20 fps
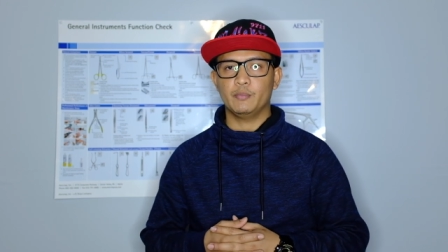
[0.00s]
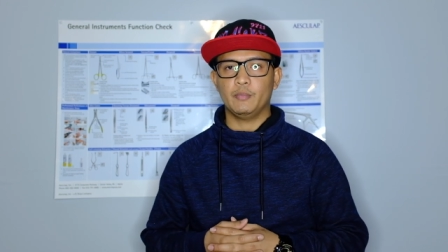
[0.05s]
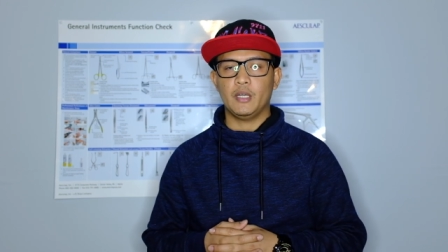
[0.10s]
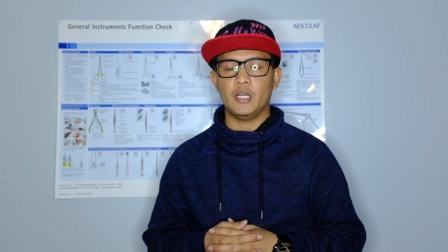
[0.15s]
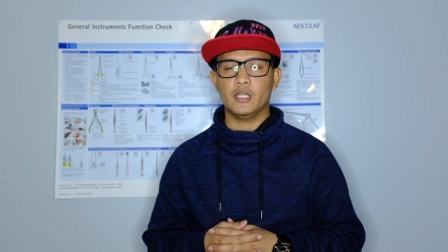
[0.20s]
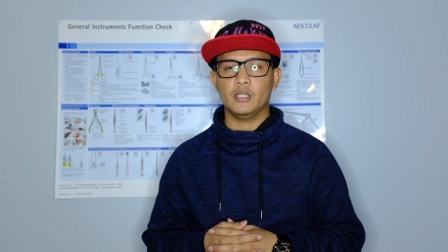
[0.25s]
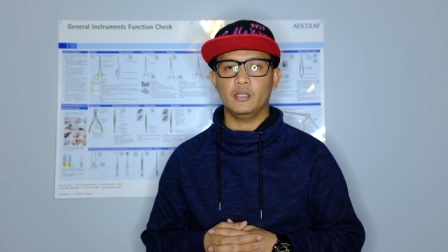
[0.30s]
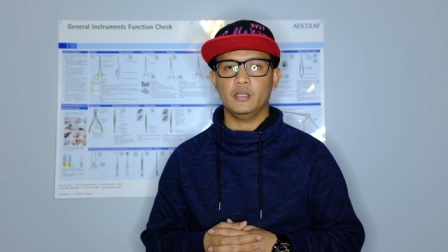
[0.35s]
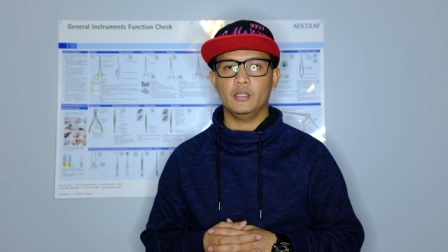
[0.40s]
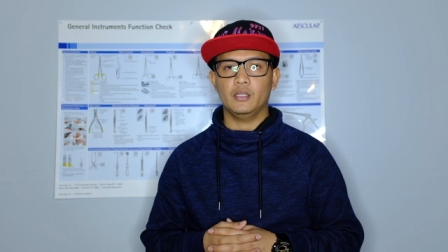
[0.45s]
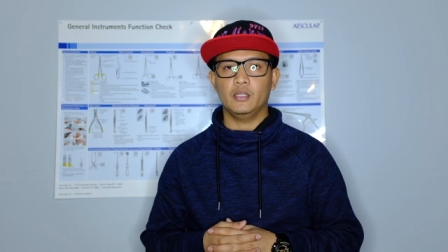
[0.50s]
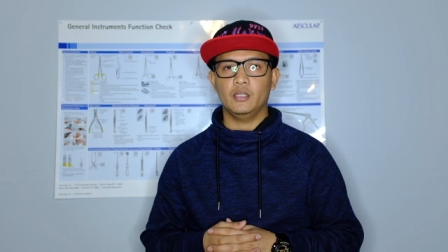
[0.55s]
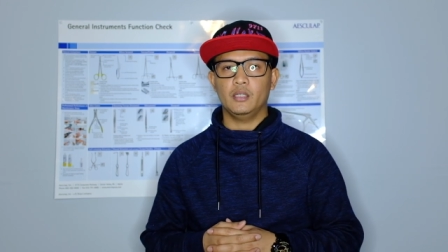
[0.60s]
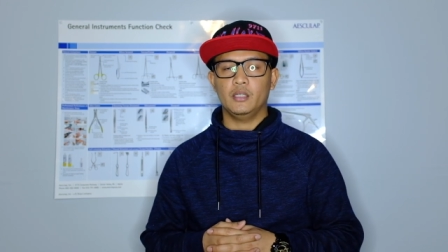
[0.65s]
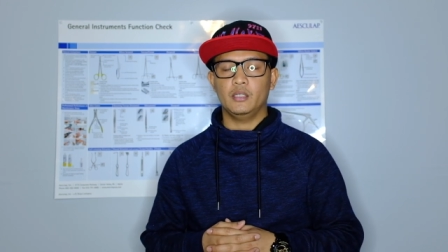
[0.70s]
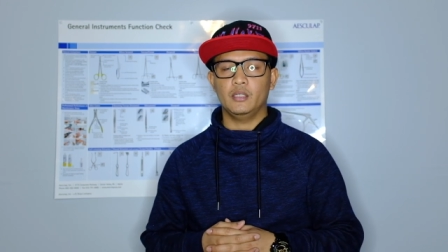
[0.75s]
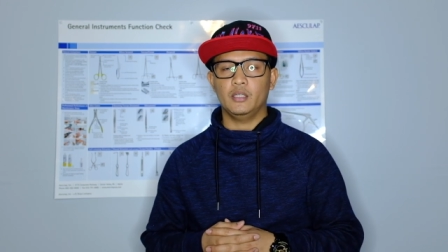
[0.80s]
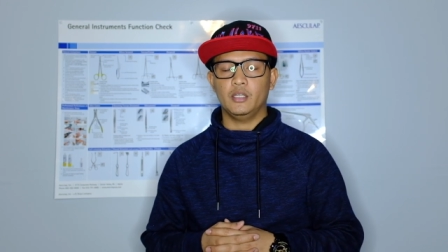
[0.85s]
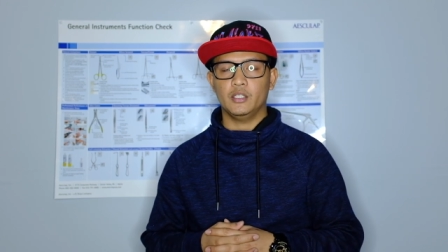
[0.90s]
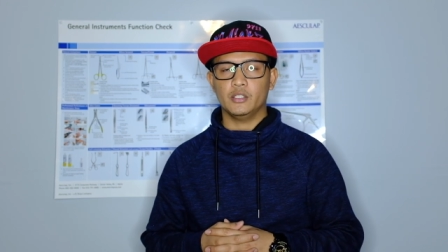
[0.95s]

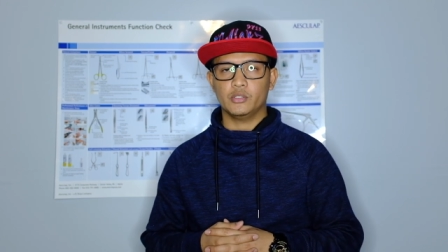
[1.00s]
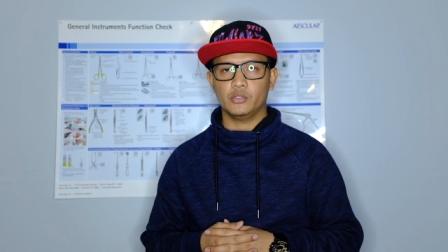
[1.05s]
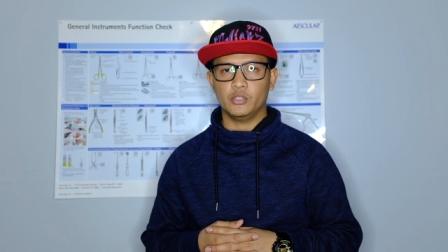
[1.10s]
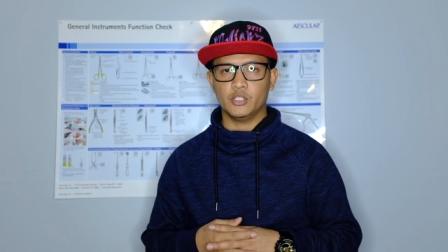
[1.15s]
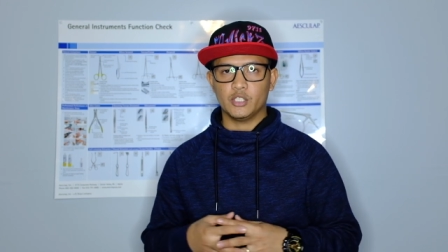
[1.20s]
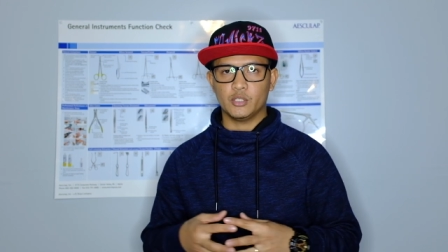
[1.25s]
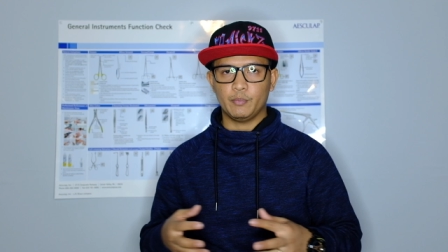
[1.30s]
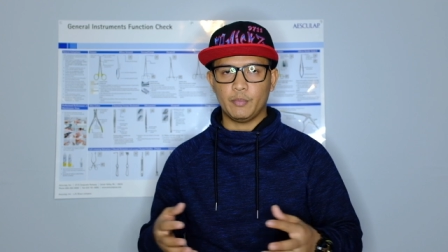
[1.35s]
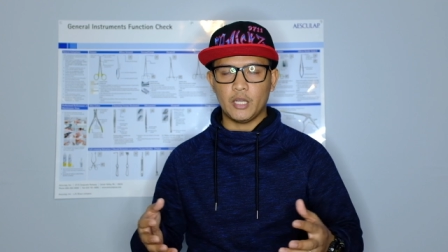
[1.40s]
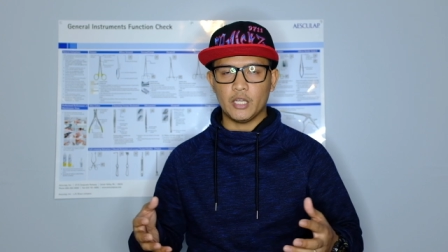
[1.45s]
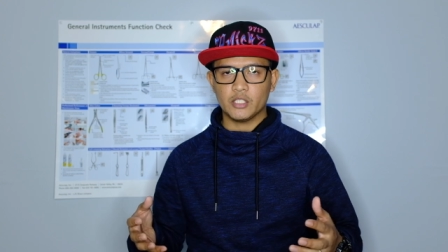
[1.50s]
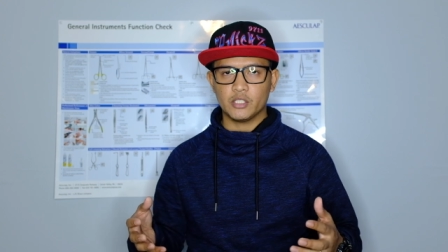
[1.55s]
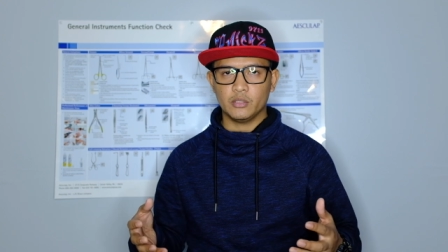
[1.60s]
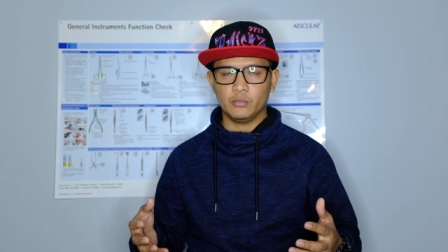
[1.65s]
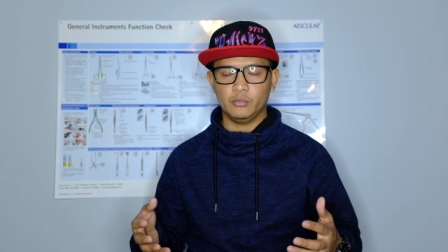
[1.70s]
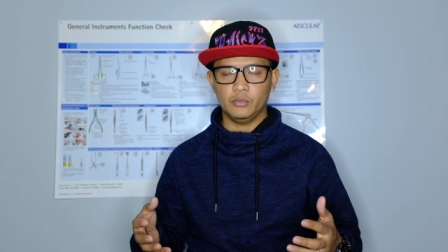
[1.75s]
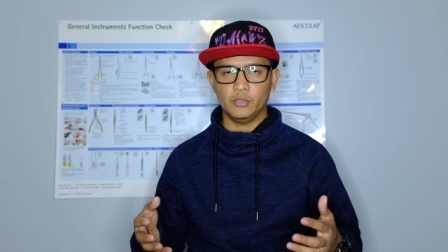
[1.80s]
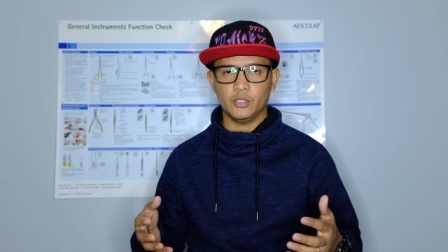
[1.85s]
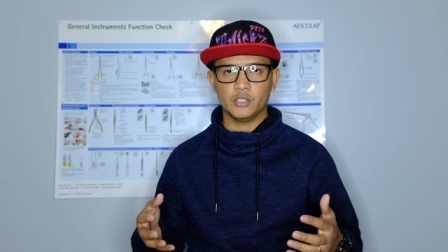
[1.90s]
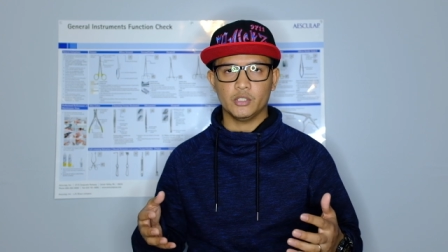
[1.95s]
possible,